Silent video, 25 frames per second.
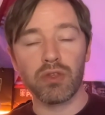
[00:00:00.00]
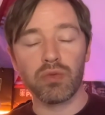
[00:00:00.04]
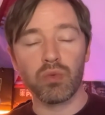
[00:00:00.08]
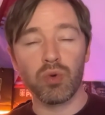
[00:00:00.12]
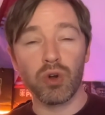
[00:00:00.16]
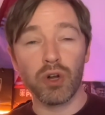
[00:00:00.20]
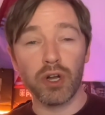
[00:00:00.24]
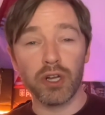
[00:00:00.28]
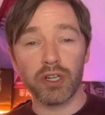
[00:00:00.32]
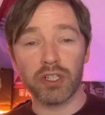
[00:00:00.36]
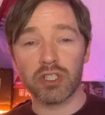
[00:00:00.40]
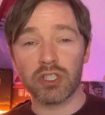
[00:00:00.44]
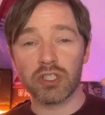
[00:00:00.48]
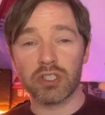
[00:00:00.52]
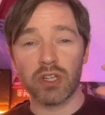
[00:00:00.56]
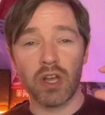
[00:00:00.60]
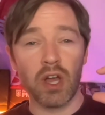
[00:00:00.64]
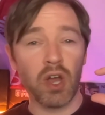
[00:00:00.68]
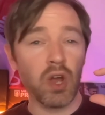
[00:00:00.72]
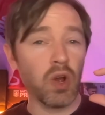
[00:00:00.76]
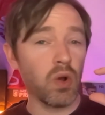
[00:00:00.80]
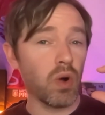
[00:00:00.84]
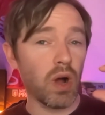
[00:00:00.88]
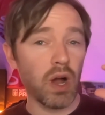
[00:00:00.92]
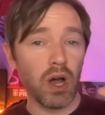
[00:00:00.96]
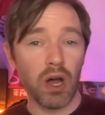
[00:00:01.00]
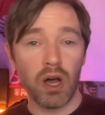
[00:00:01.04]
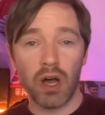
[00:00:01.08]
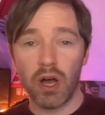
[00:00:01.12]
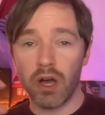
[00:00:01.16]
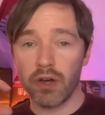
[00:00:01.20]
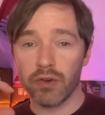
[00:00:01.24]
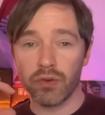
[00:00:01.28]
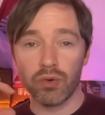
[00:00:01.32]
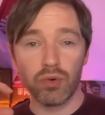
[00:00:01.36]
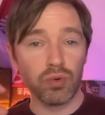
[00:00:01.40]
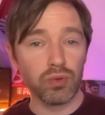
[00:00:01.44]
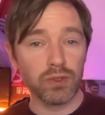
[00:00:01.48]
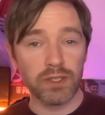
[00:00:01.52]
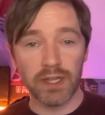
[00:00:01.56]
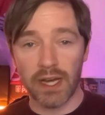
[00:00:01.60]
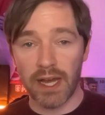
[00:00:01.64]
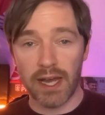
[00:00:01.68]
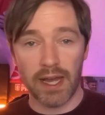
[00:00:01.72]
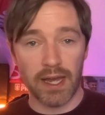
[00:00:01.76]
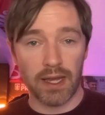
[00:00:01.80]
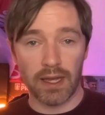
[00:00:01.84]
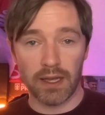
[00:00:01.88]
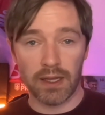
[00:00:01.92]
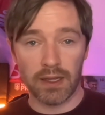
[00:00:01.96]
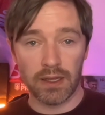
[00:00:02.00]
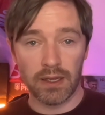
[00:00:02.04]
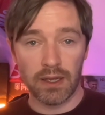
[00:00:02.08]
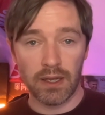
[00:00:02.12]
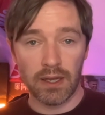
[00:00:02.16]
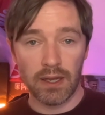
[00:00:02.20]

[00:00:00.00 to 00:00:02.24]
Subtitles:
work so hard all day.